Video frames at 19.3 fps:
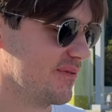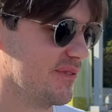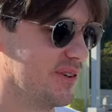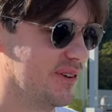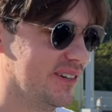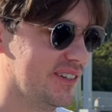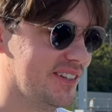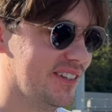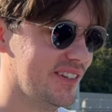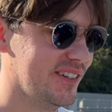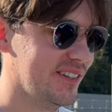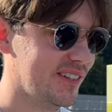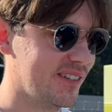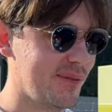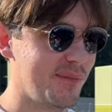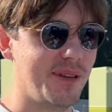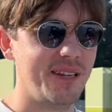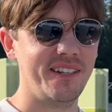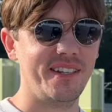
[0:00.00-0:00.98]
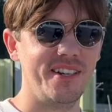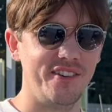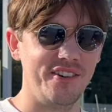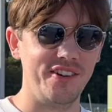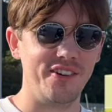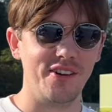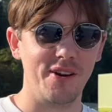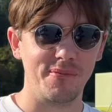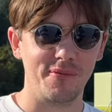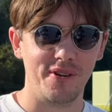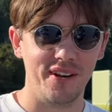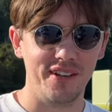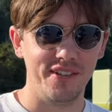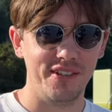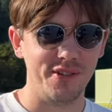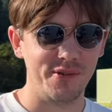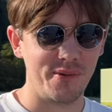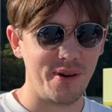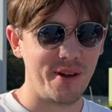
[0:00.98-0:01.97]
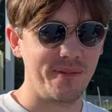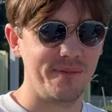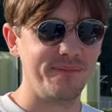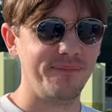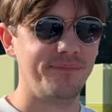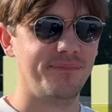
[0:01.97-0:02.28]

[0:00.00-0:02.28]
forward to some interior upgrades as well.